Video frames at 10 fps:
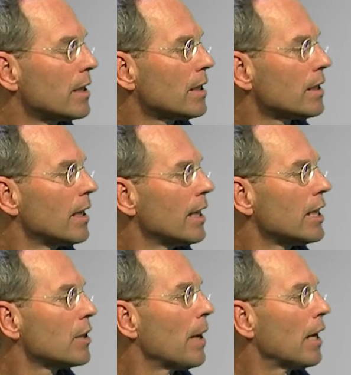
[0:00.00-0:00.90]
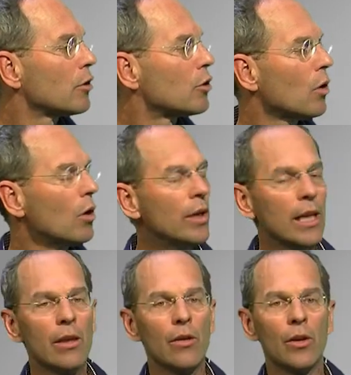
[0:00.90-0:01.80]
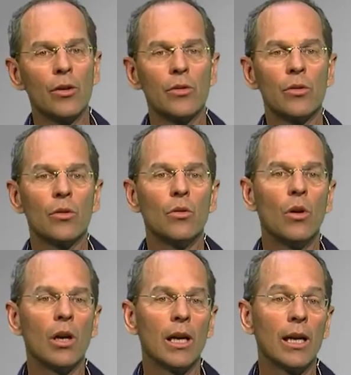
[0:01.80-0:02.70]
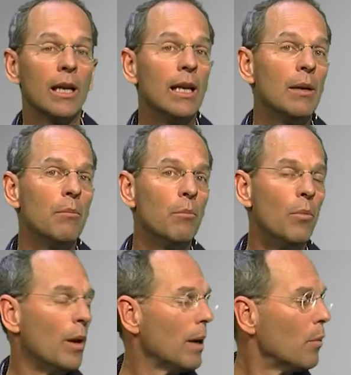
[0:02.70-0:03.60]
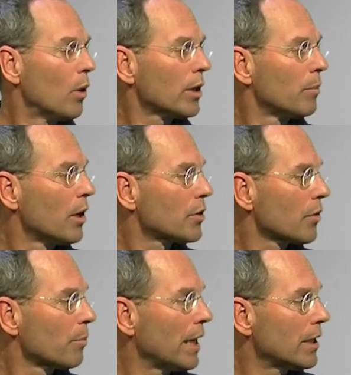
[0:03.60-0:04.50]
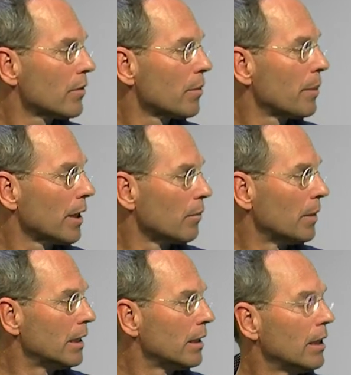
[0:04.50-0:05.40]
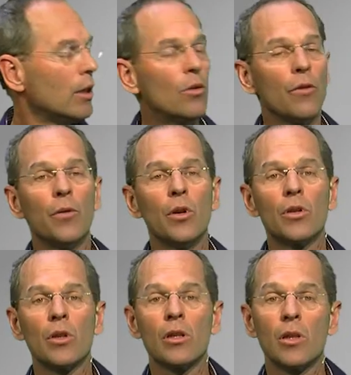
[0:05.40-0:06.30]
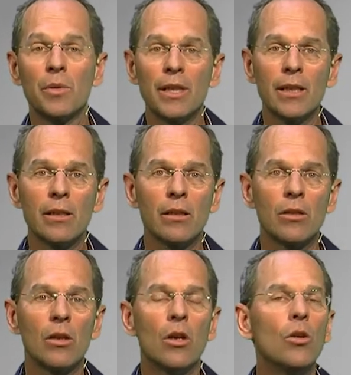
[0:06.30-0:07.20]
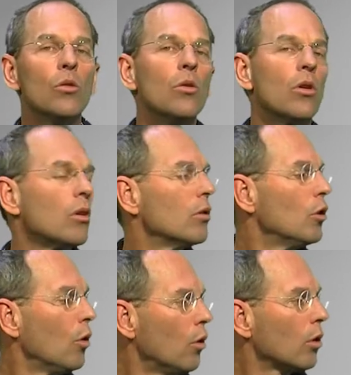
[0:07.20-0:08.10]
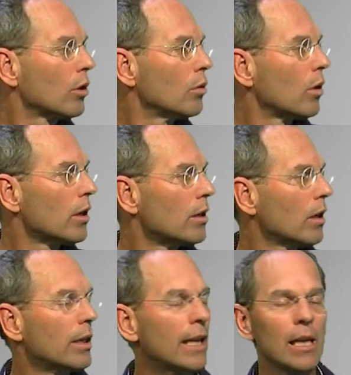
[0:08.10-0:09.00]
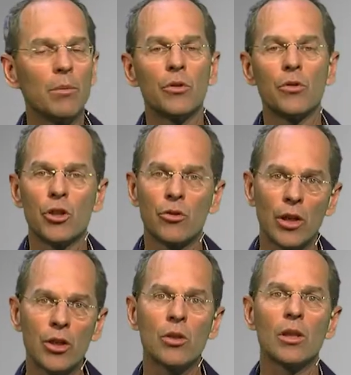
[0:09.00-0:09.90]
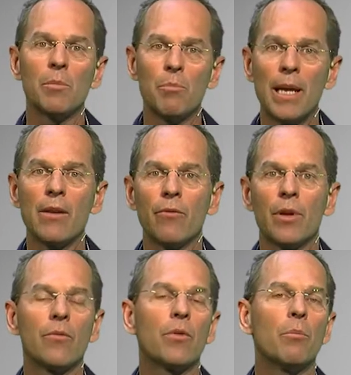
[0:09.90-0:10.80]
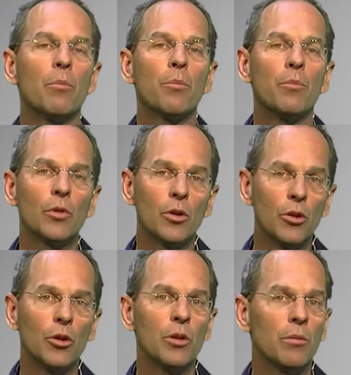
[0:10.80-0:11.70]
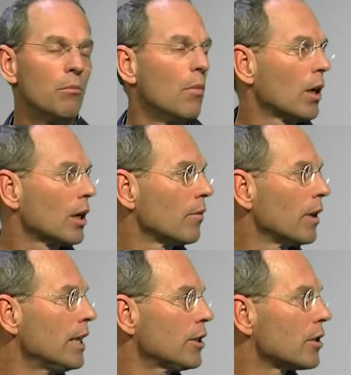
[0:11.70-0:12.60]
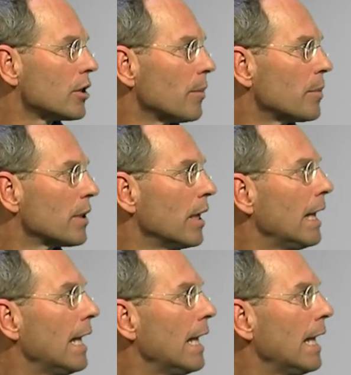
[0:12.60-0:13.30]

business is about drawing in those who are more at the base of the pyramid, who are focused on subsistence, who are not able to structurally benefit from good market relationships,